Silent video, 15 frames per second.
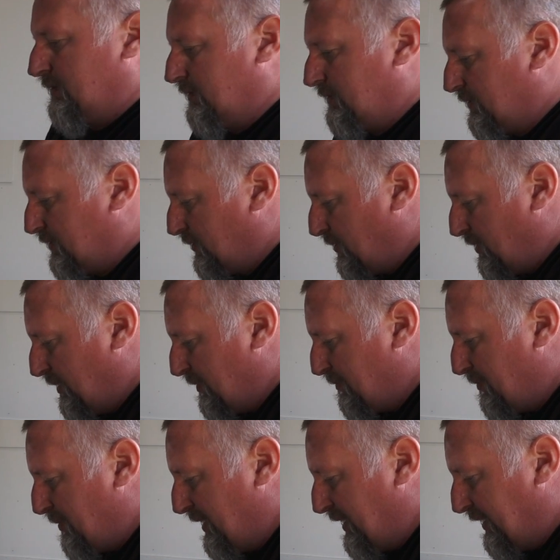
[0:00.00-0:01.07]
So I'm
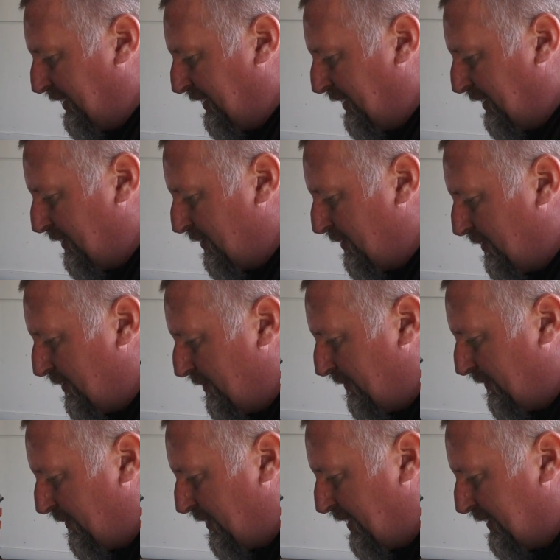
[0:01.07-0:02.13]
peeling it
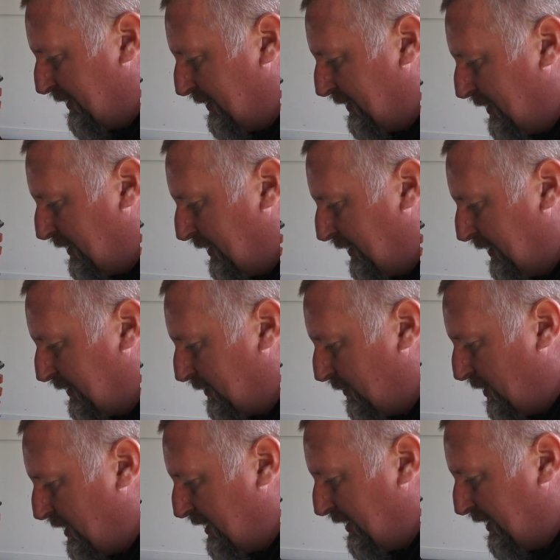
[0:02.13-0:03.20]
off, right, getting it
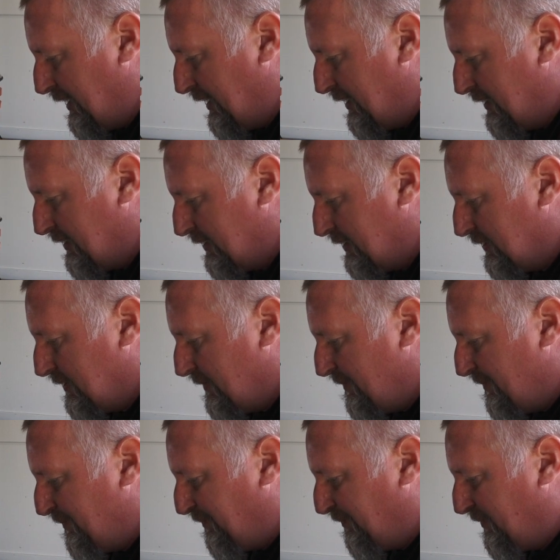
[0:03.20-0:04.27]
ready.
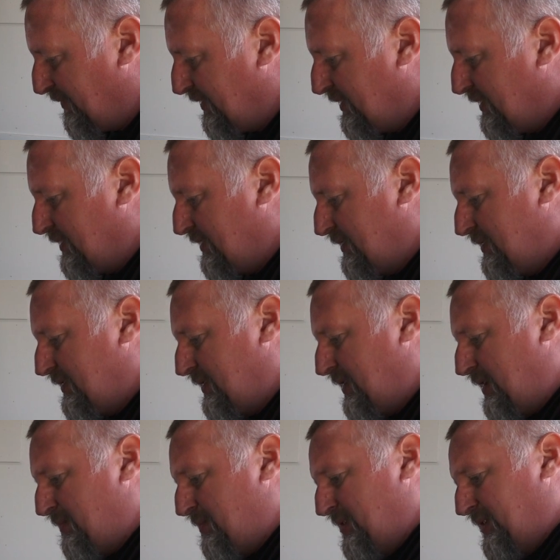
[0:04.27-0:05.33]

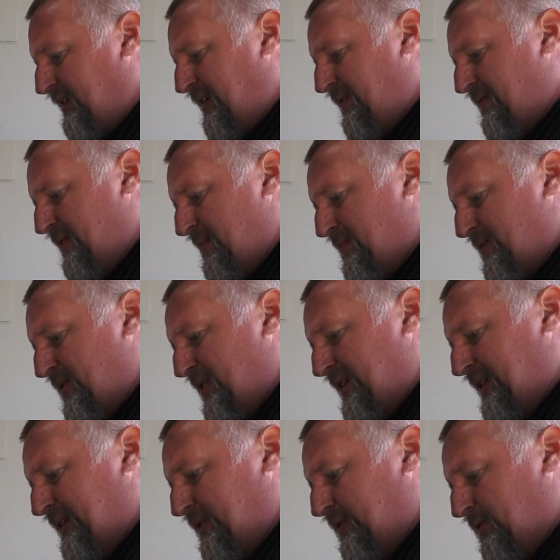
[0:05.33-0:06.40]
I believe I'm
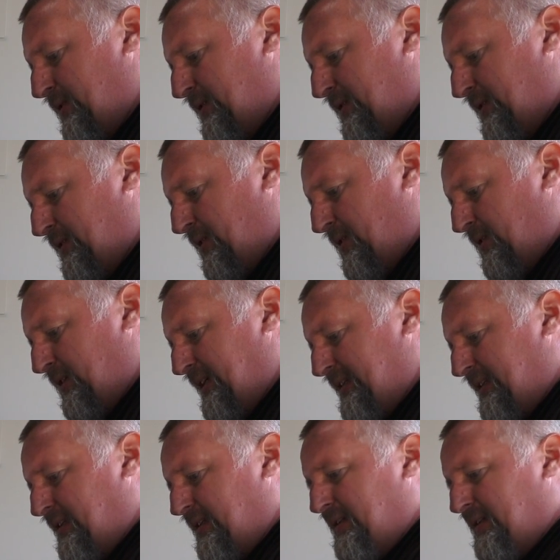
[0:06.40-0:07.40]
ready to install it.